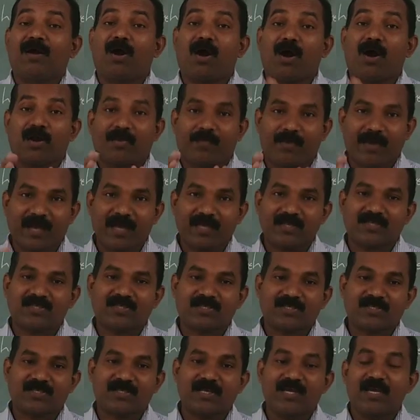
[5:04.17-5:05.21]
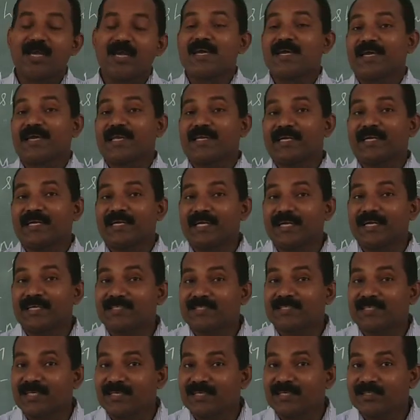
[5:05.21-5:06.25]
orbit, it
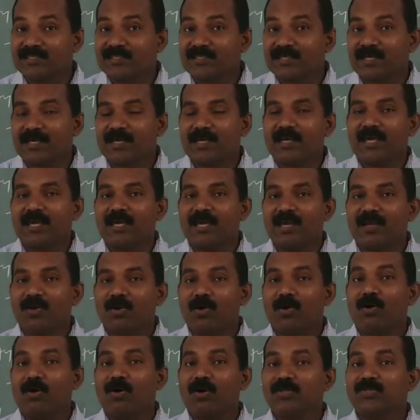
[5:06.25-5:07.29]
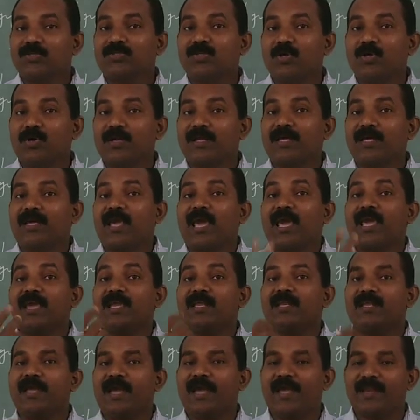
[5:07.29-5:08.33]
doesn't lose or
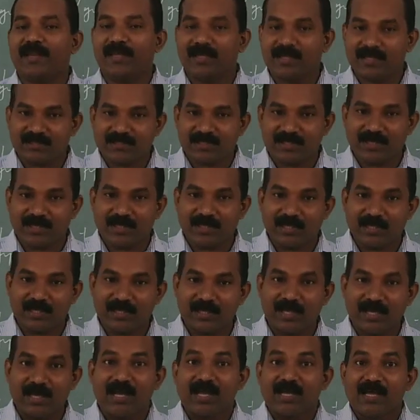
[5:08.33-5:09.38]
gain energy.